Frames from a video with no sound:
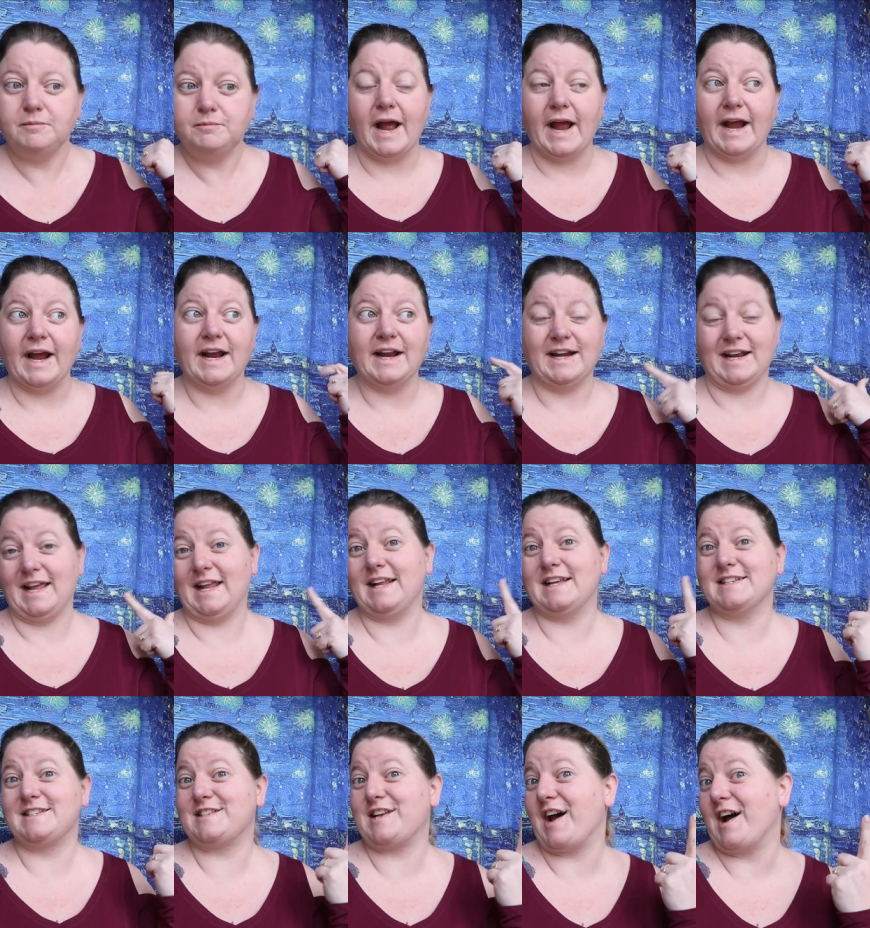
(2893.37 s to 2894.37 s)
and it
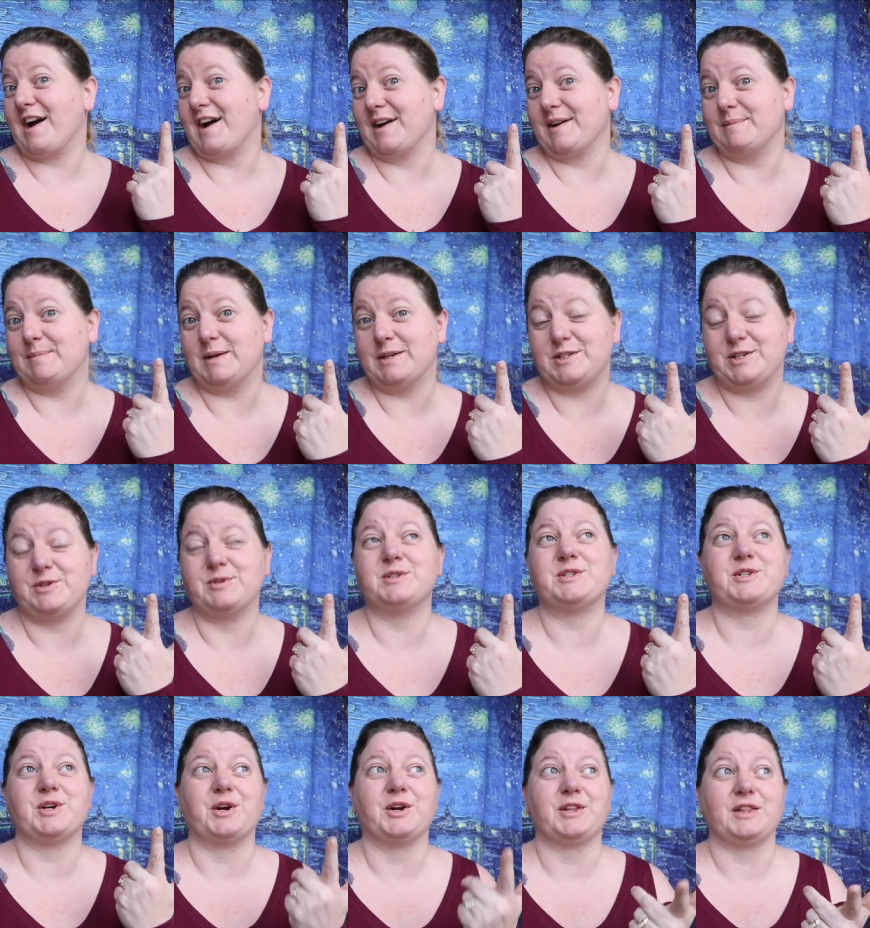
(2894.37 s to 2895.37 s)
is time to
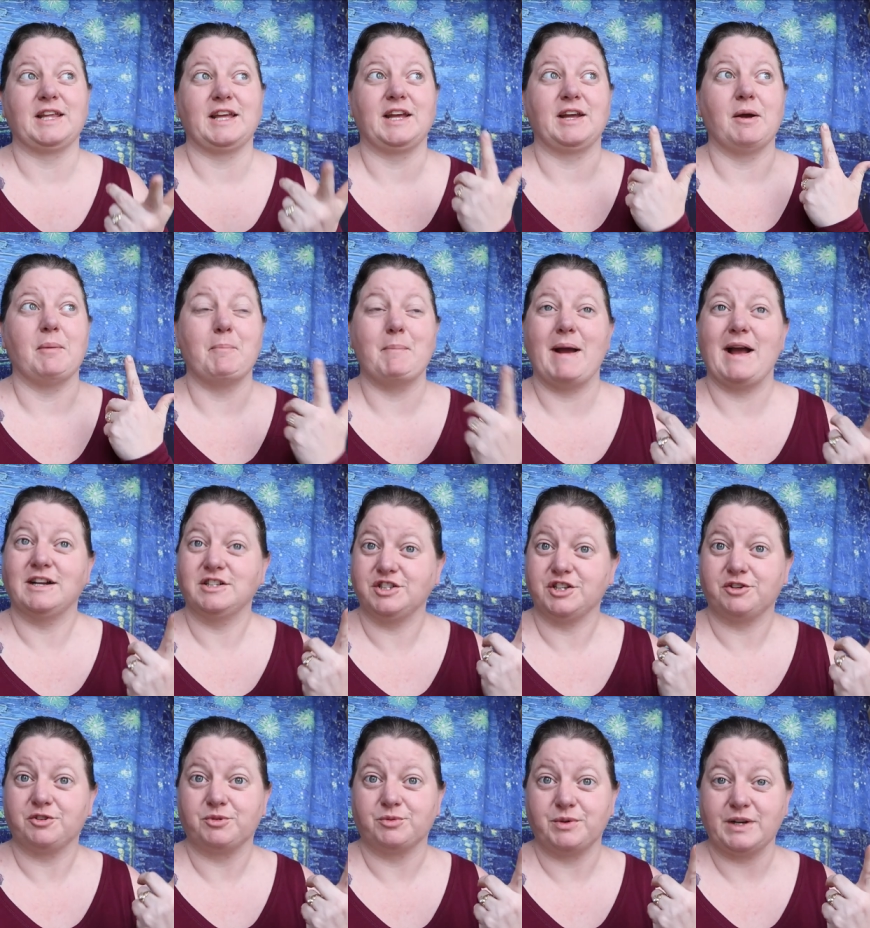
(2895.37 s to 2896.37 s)
start the
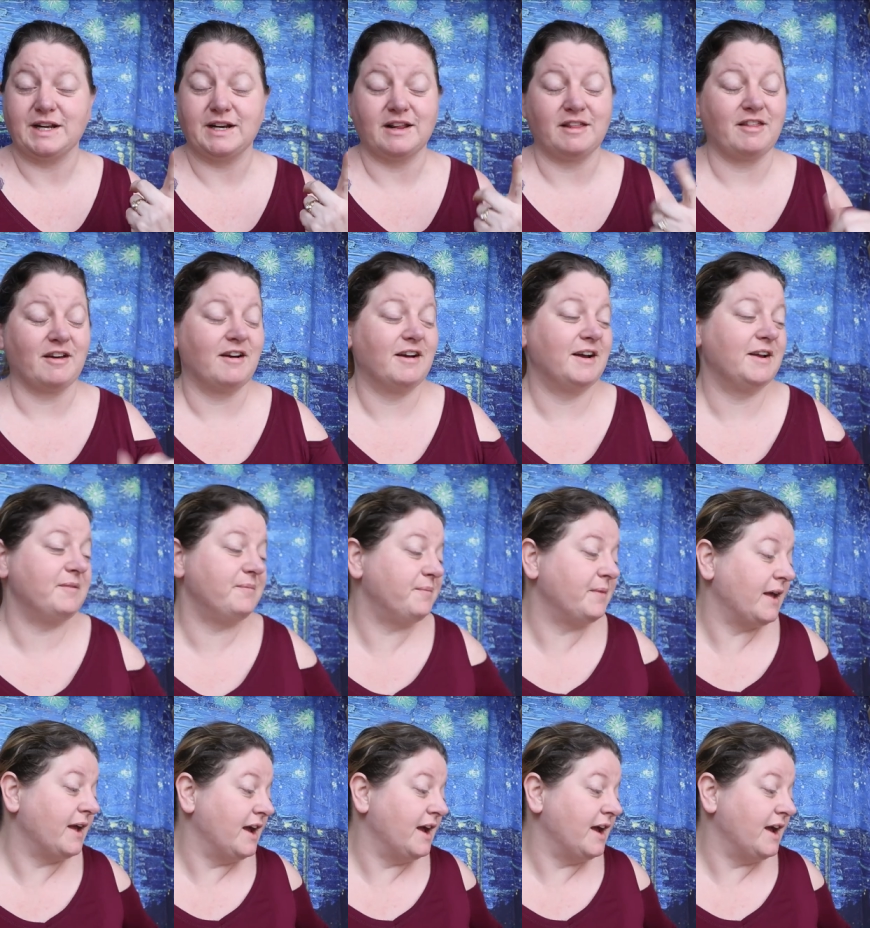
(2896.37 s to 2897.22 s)
magical readathon.